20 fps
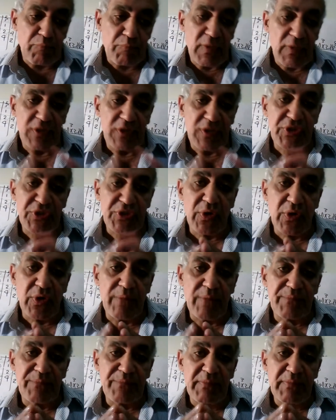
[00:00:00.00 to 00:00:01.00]
So
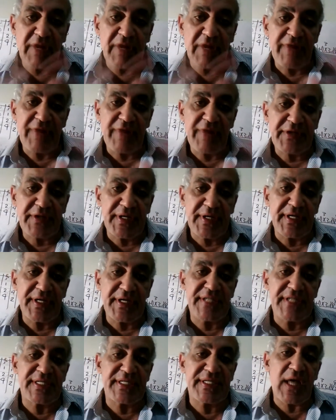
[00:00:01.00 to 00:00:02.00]
manufacturing
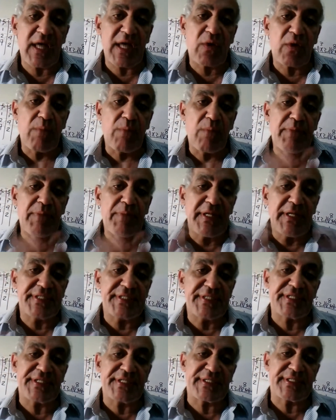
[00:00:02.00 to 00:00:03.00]
is a complete
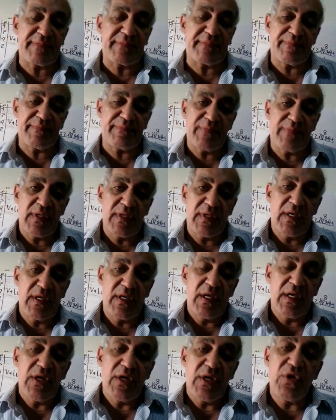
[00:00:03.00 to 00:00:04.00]
system.
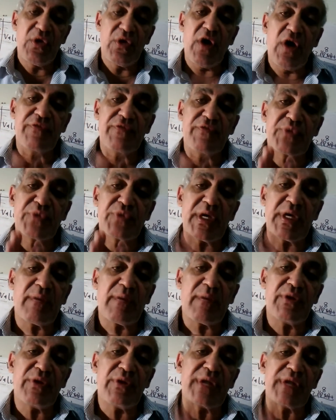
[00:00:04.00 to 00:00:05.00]
You have to care
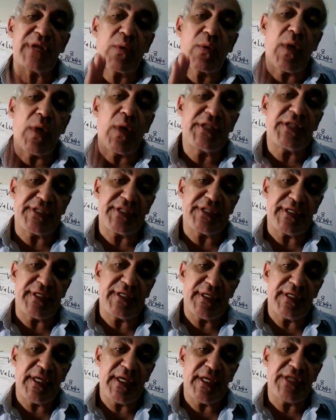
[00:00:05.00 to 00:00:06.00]
about the quality
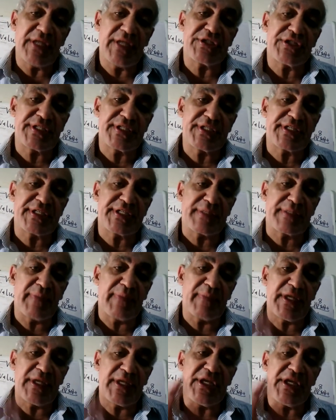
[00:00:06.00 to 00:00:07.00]
in each system,
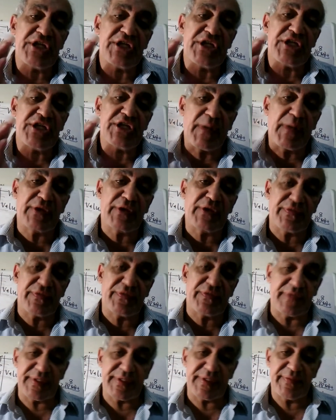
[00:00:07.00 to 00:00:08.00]
in each part of
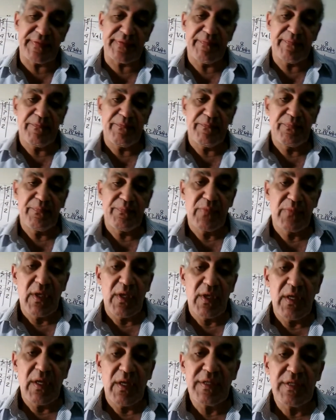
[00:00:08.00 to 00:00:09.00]
it.
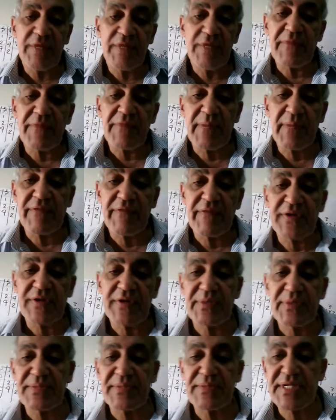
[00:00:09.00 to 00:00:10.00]
Different manufacturing
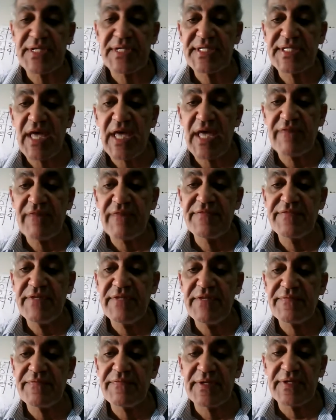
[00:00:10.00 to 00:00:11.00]
processes have different